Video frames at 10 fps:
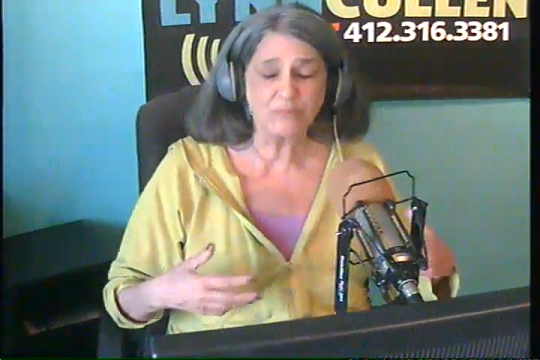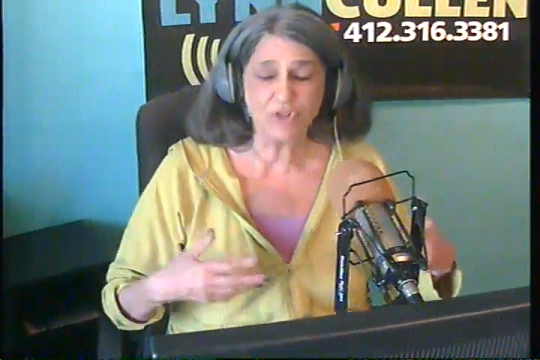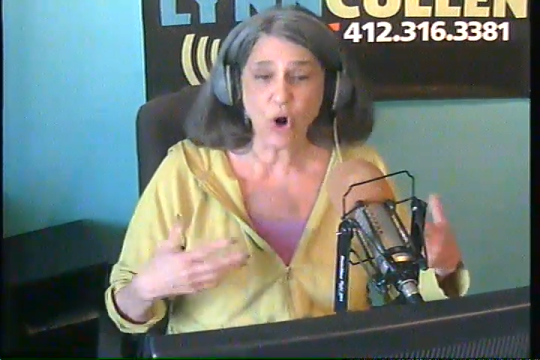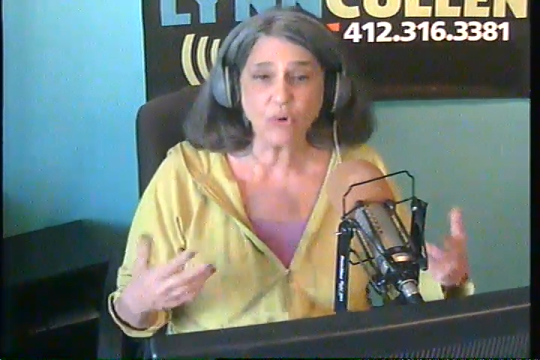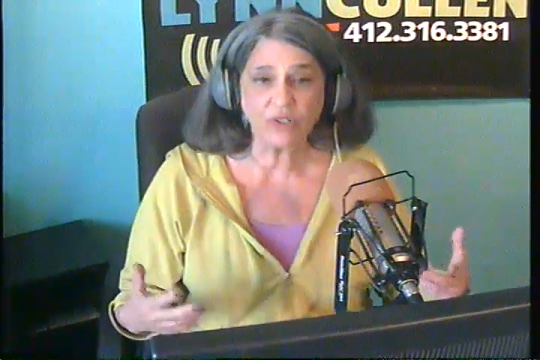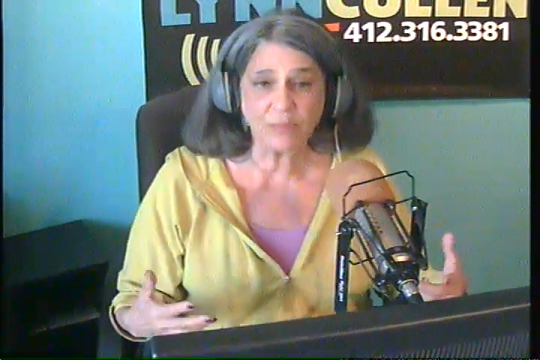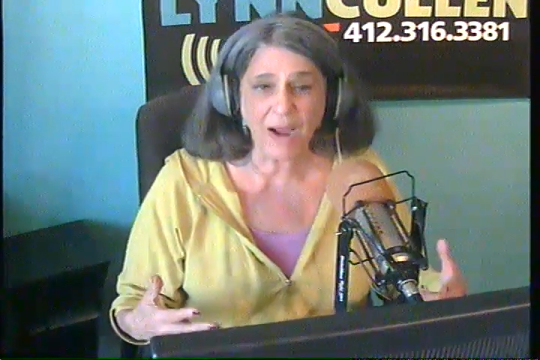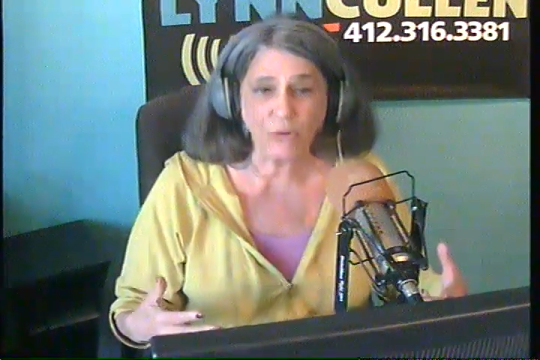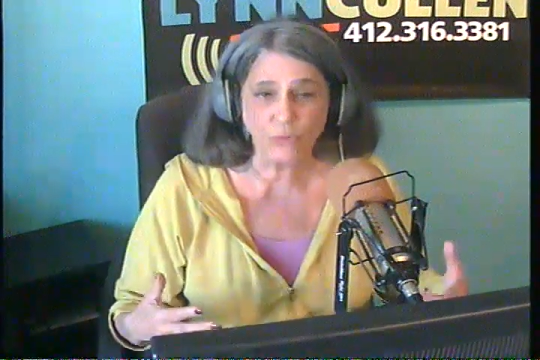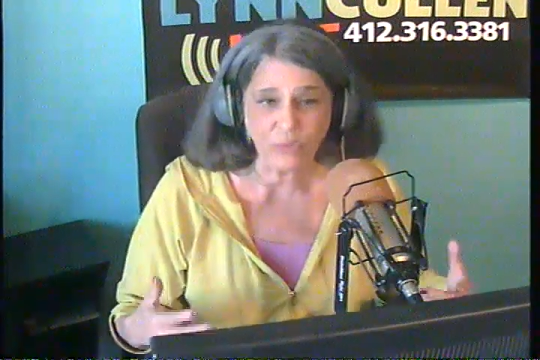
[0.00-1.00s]
joked
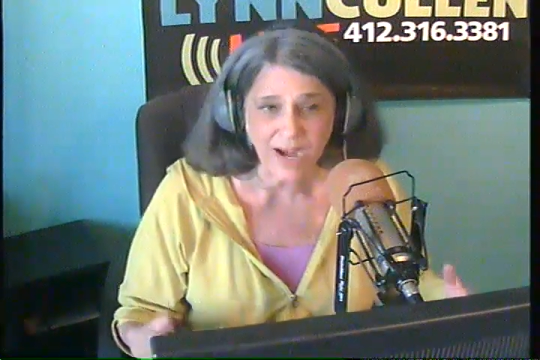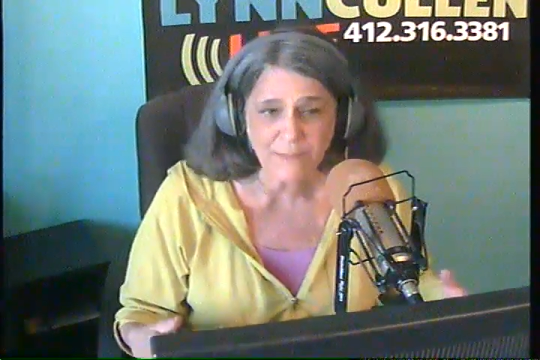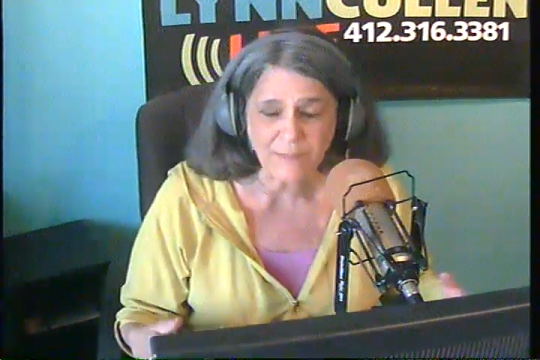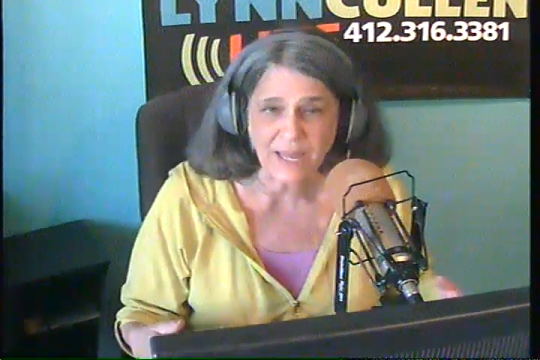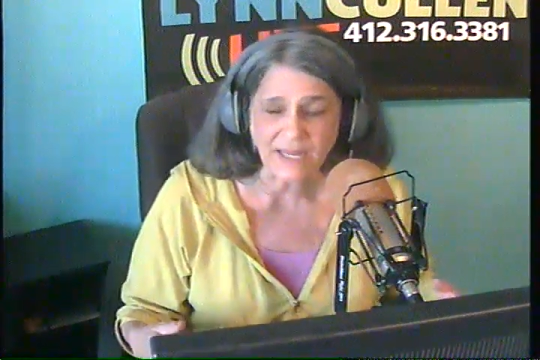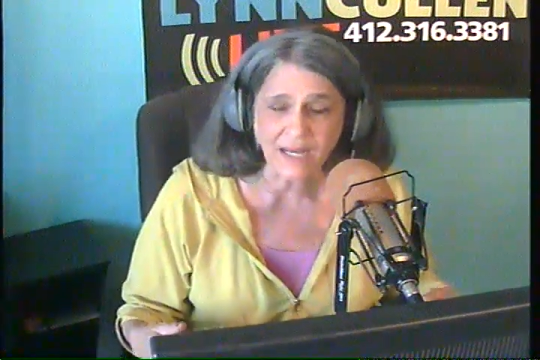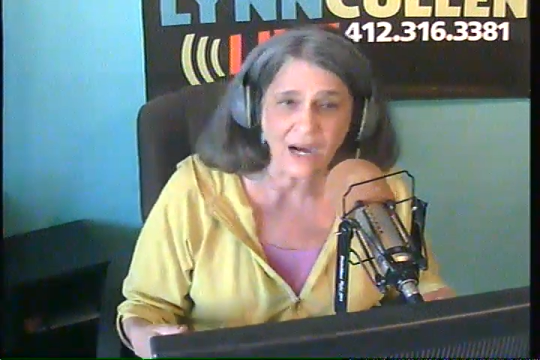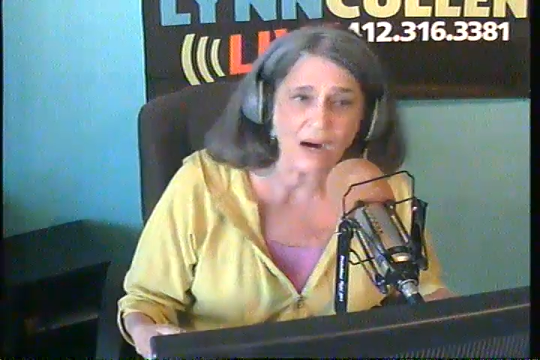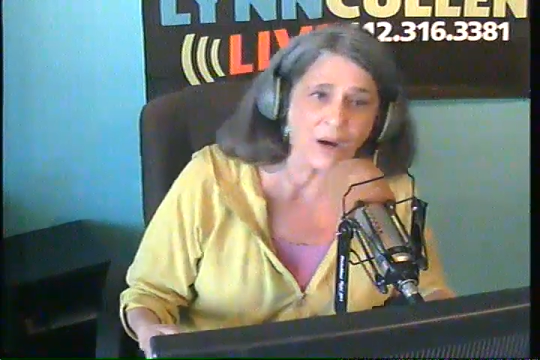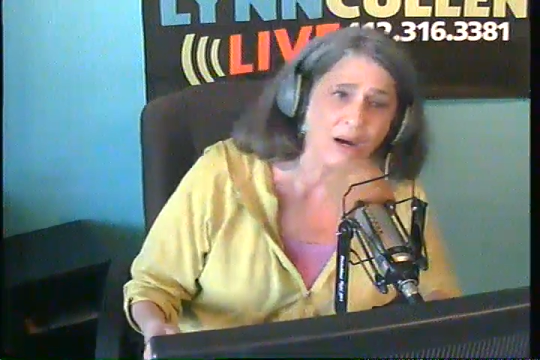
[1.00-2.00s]
about raping
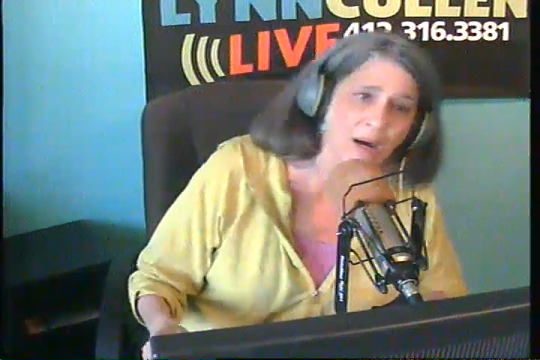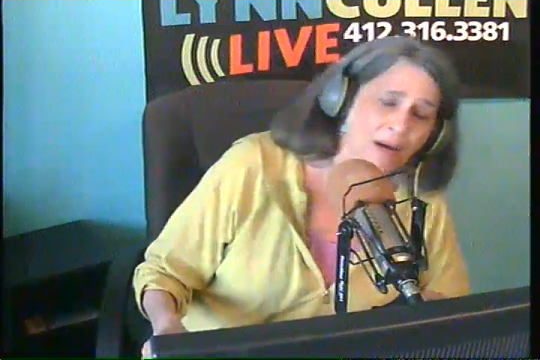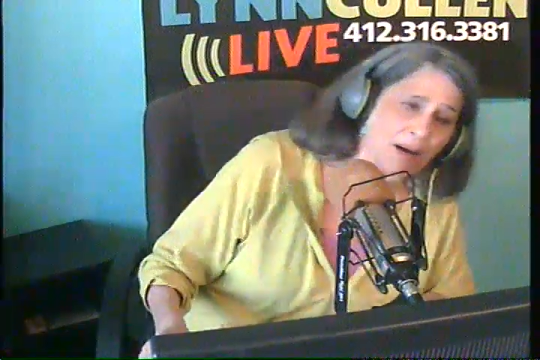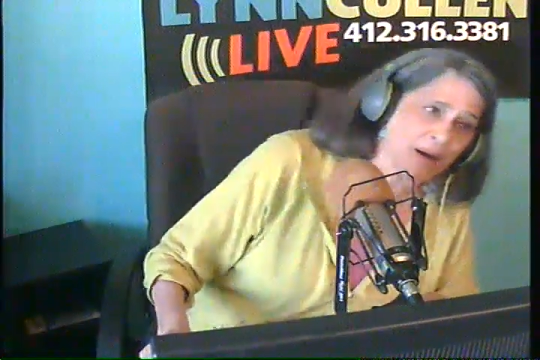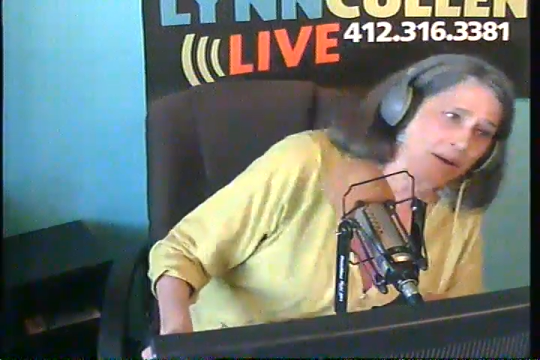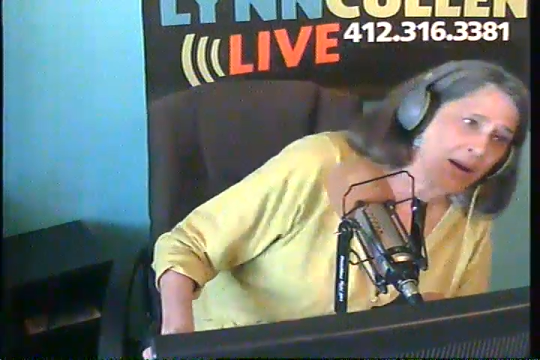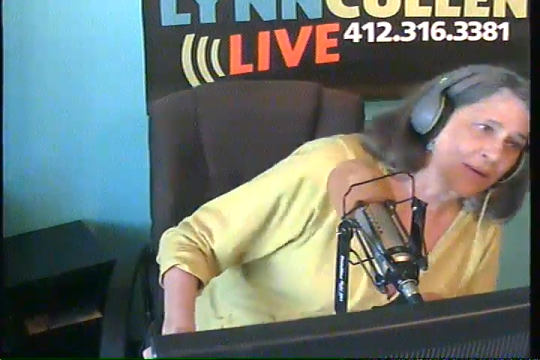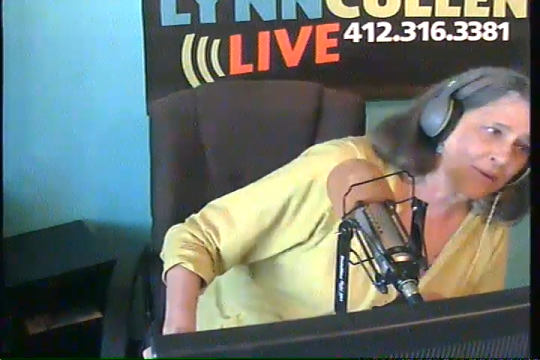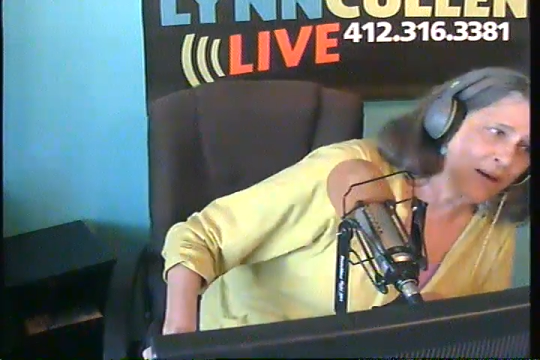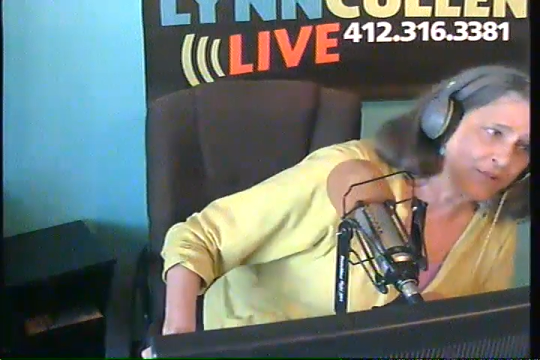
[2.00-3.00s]

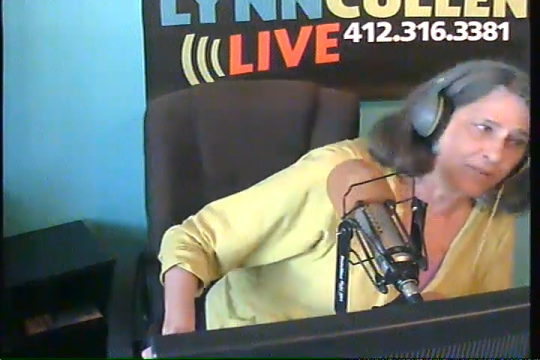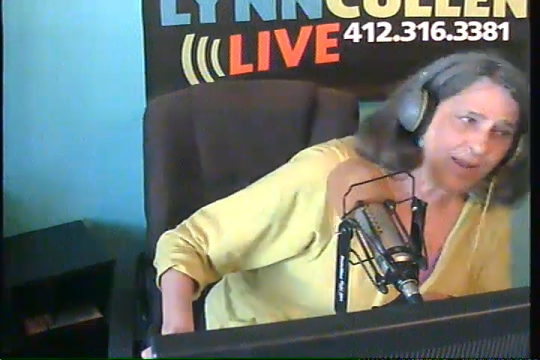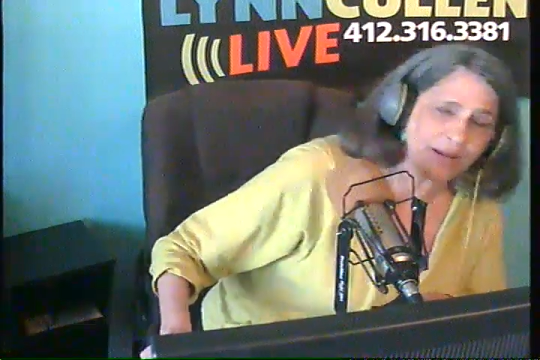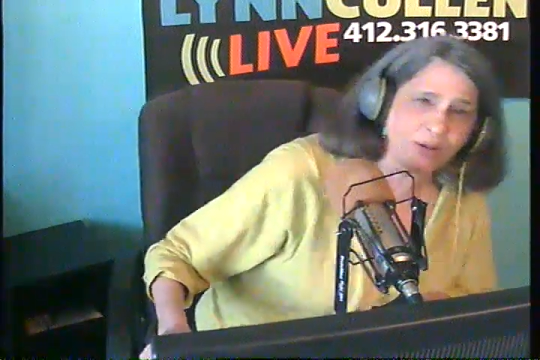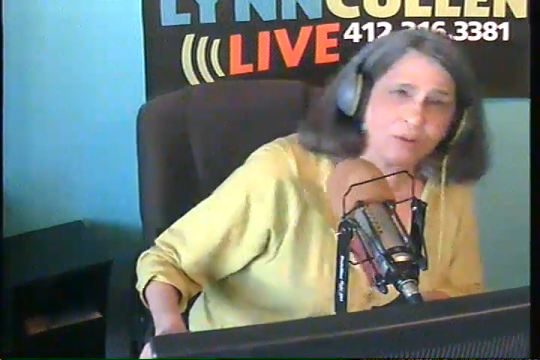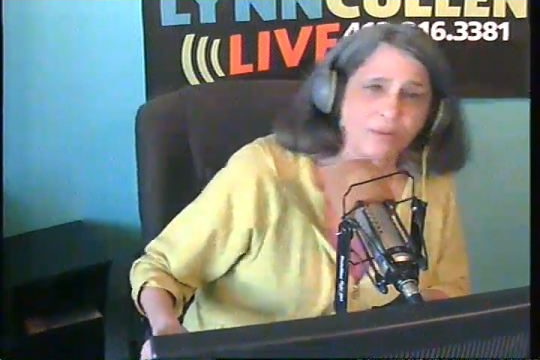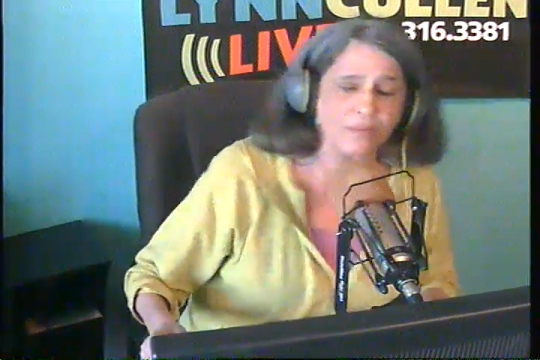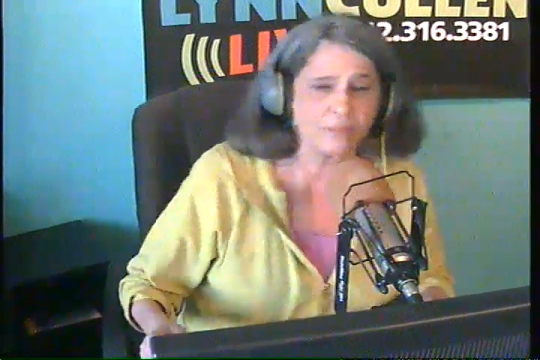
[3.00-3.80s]
a dead